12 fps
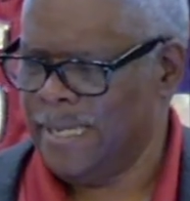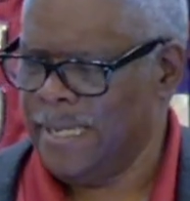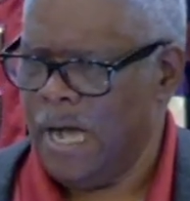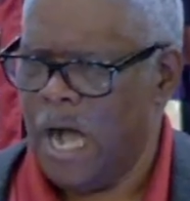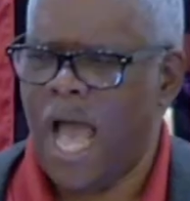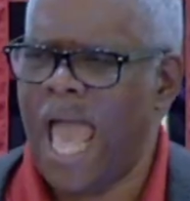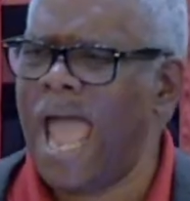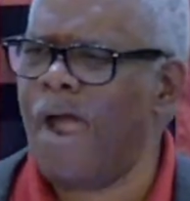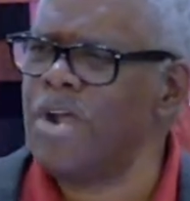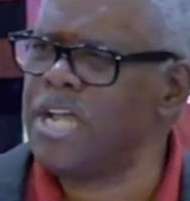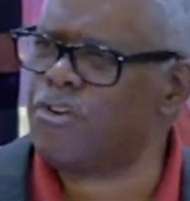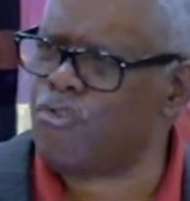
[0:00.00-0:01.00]
a
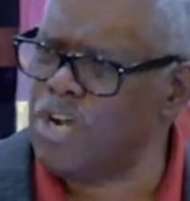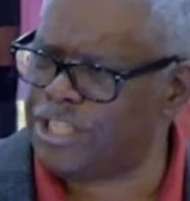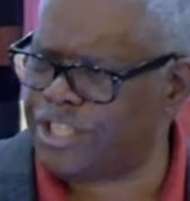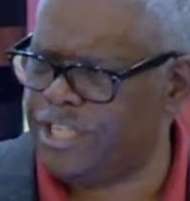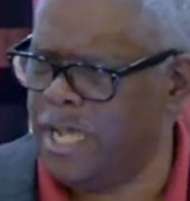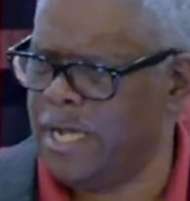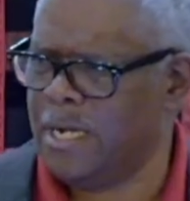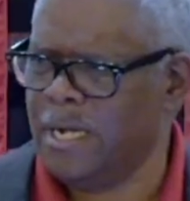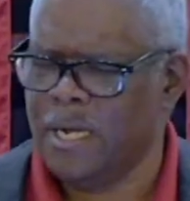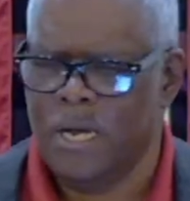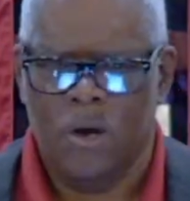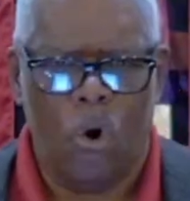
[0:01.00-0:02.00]
Hare Krishna,
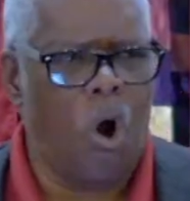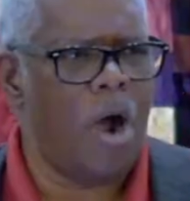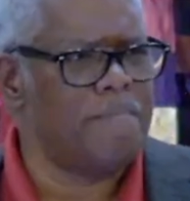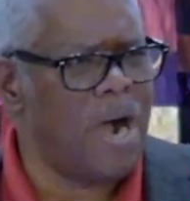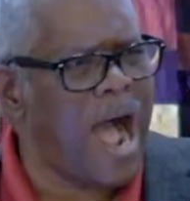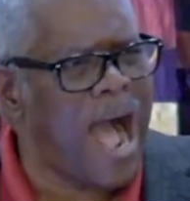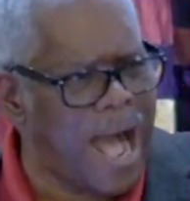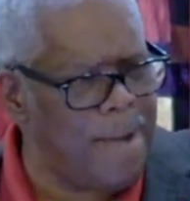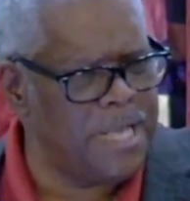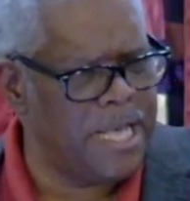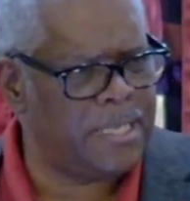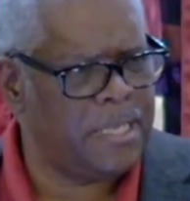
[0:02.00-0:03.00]
or
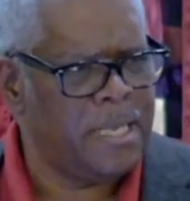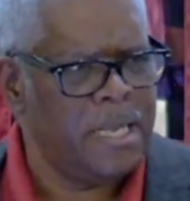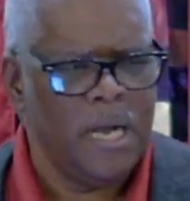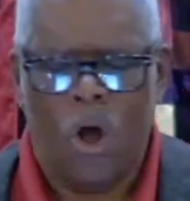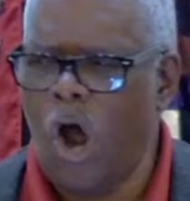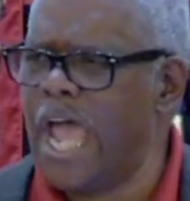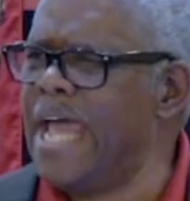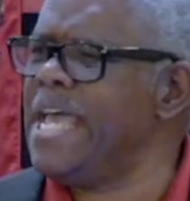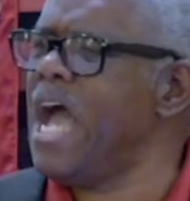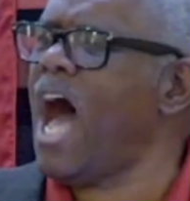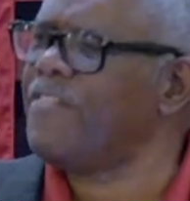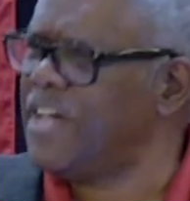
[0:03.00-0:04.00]
Muhammad, or any
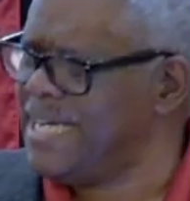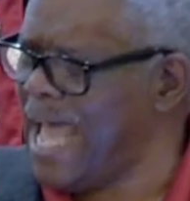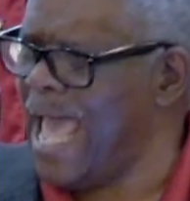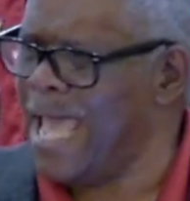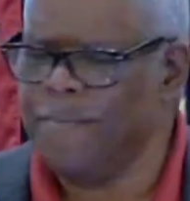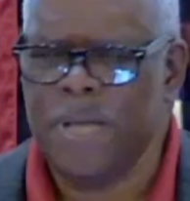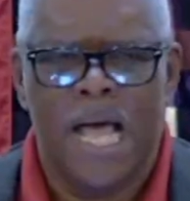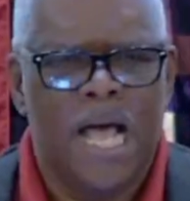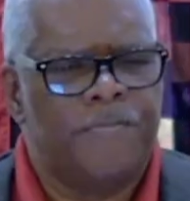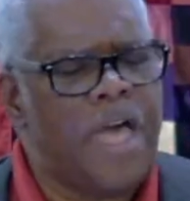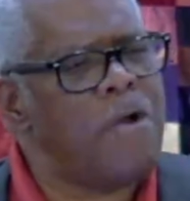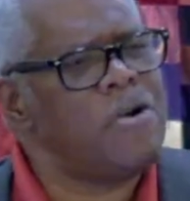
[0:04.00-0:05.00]
other name.
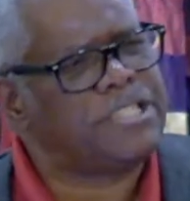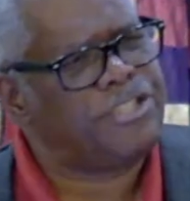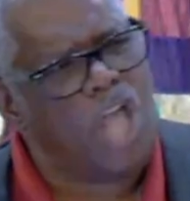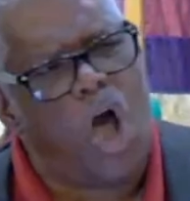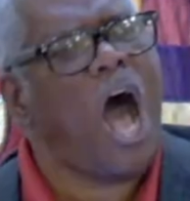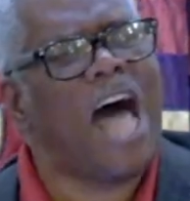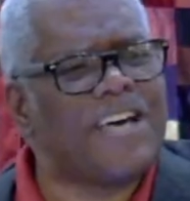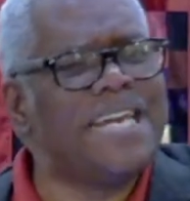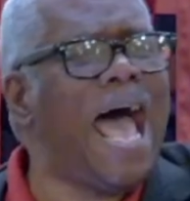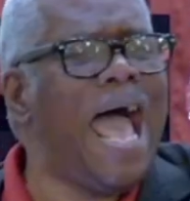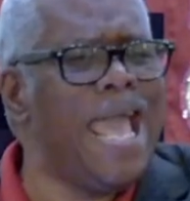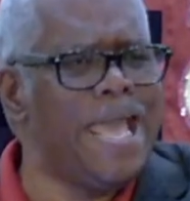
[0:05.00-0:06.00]
There is no
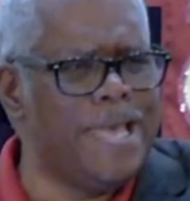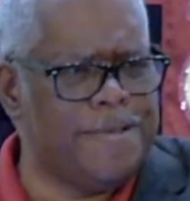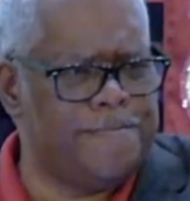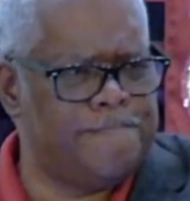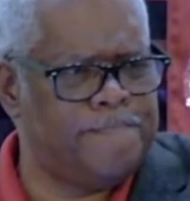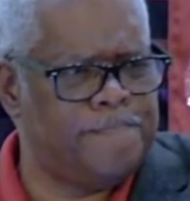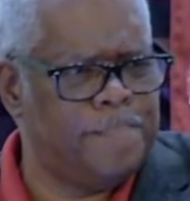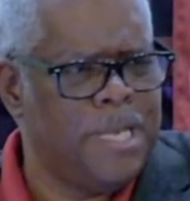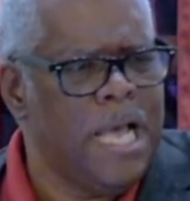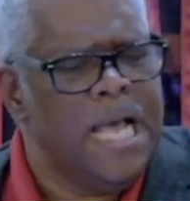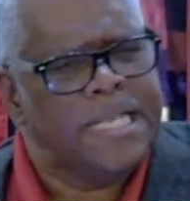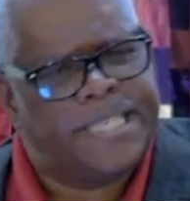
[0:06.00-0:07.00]
other
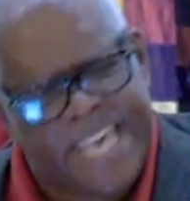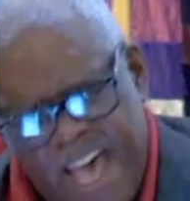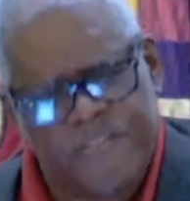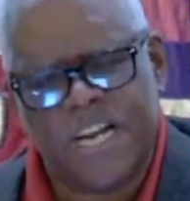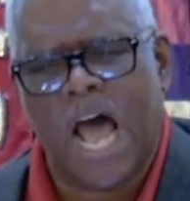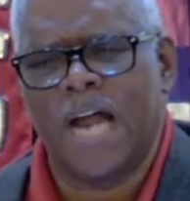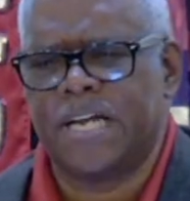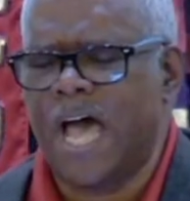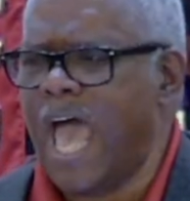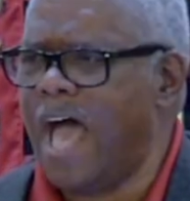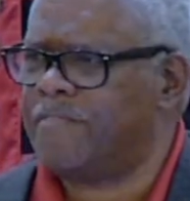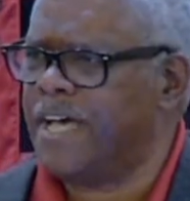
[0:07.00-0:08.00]
name given under
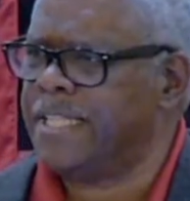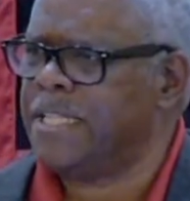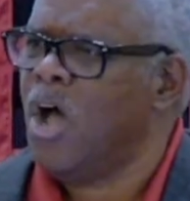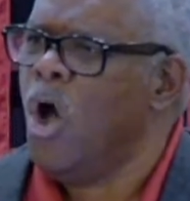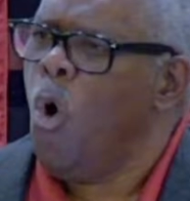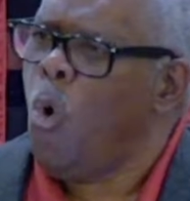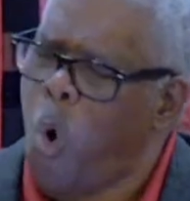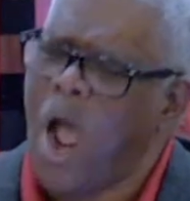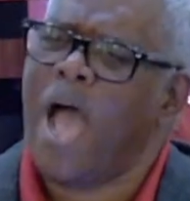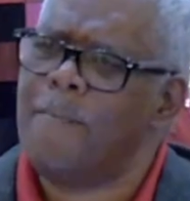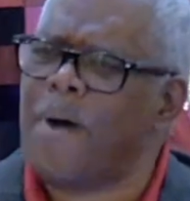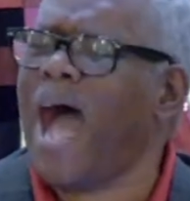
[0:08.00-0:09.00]
heaven
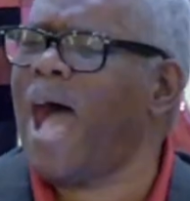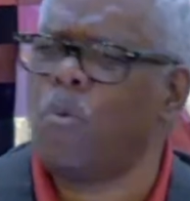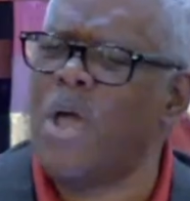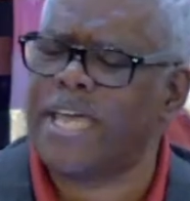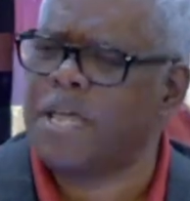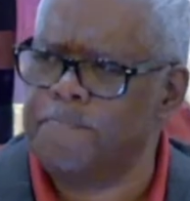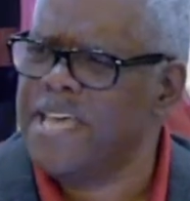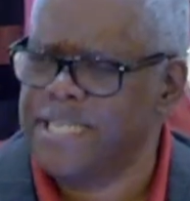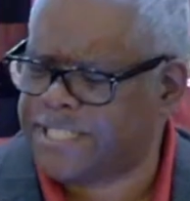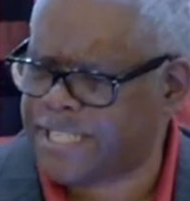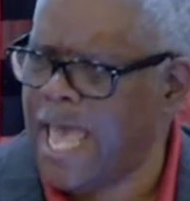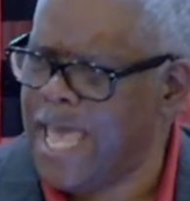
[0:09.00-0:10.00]
whereby we can be
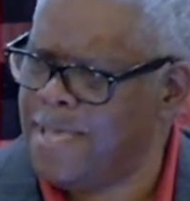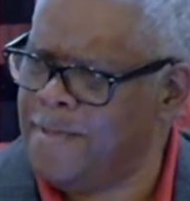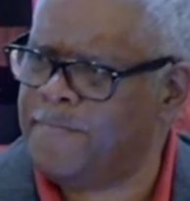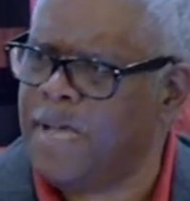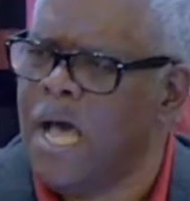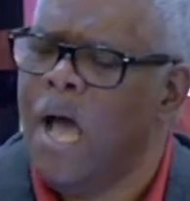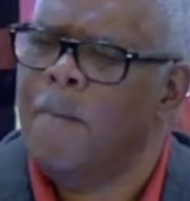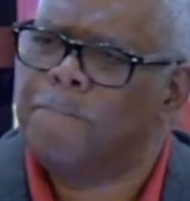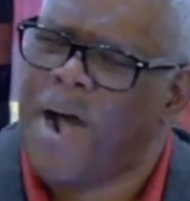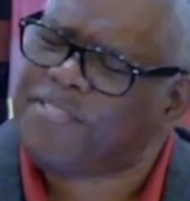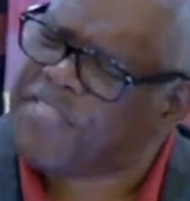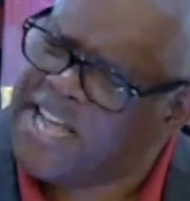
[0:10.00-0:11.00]
saved, but the